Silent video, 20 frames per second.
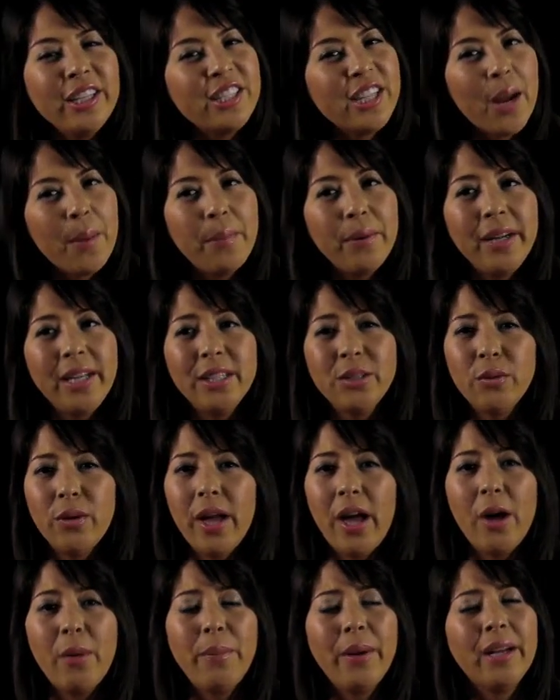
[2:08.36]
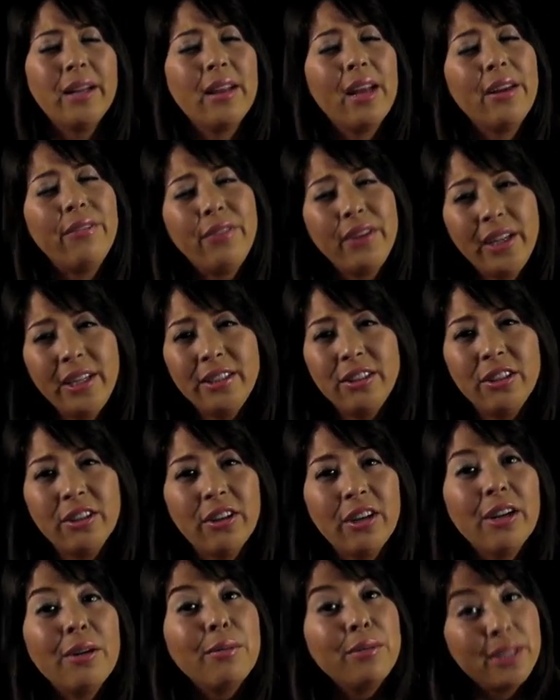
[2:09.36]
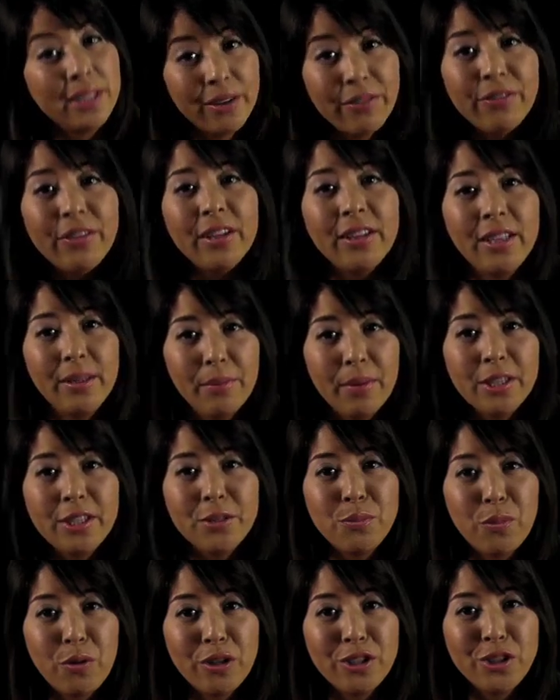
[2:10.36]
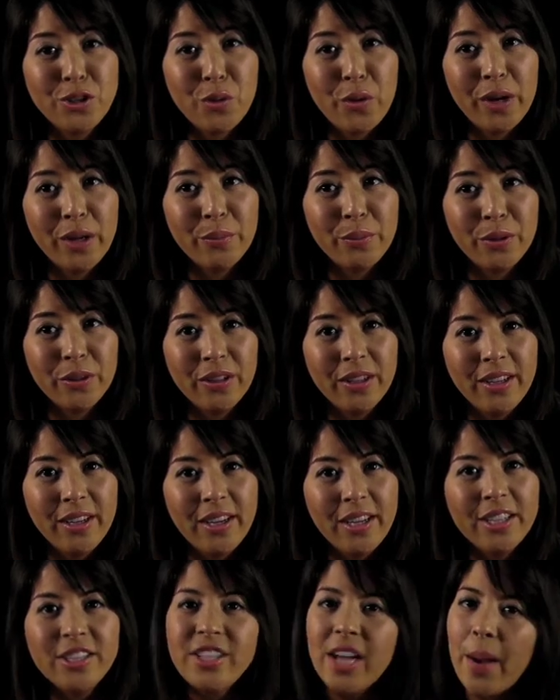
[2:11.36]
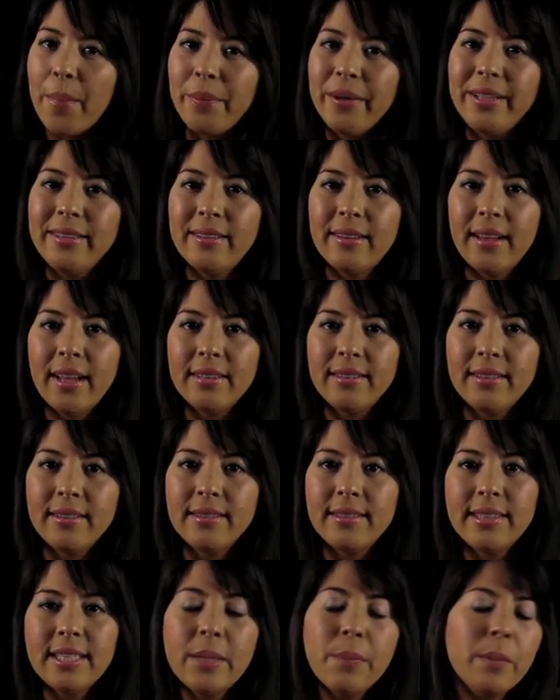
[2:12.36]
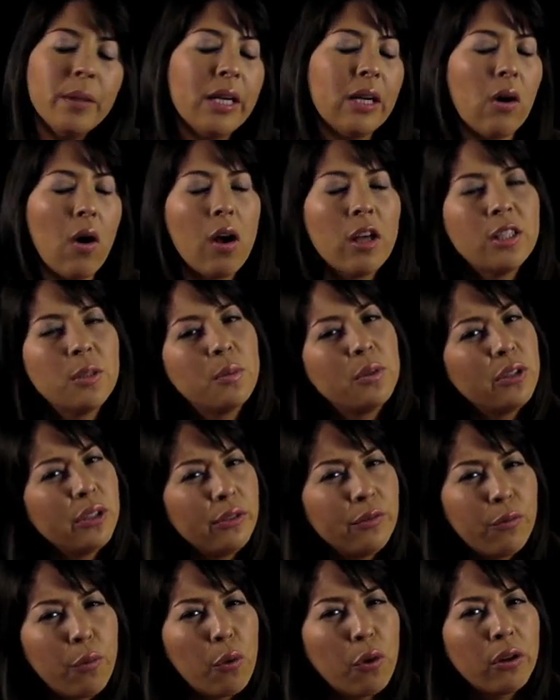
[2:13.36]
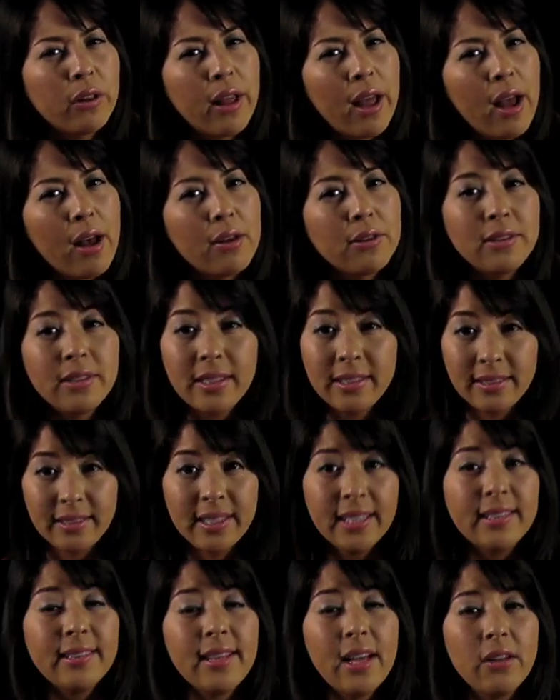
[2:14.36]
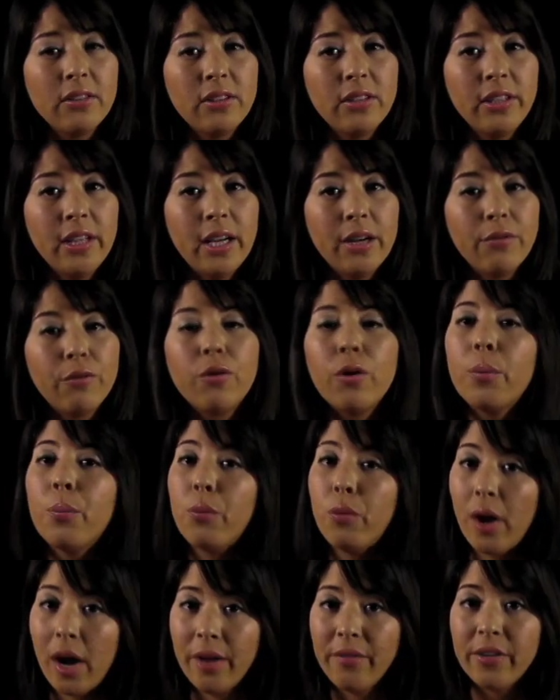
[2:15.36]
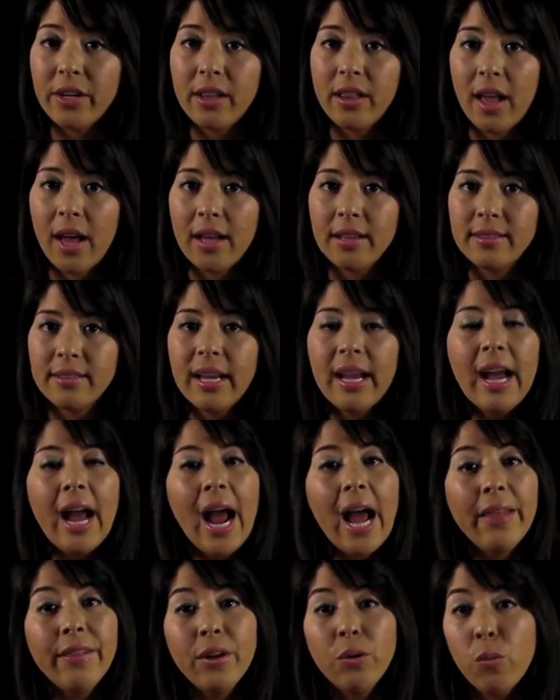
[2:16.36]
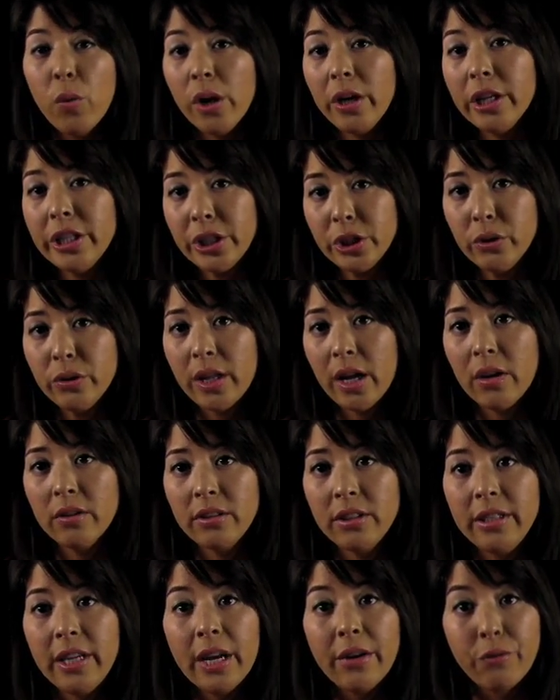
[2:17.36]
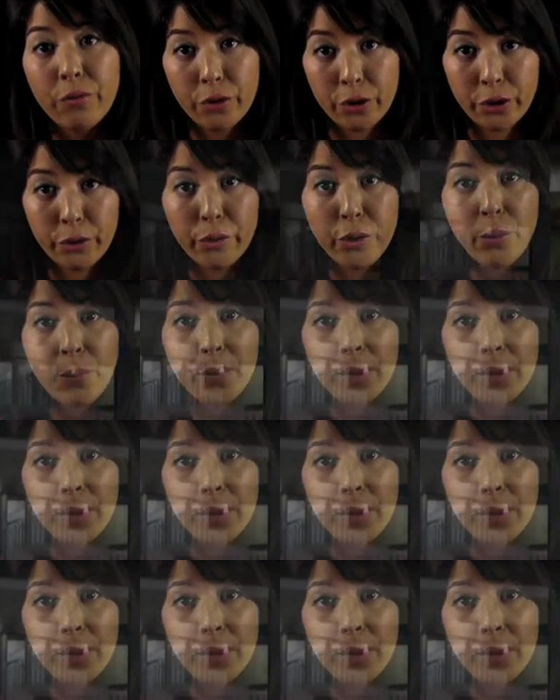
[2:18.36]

Japanese will help make life easier and definitely much more enjoyable. Japanese lessons typically cost between 4,000 to 6,000 yen for a private class and then 1,000 to 2,000 yen for a group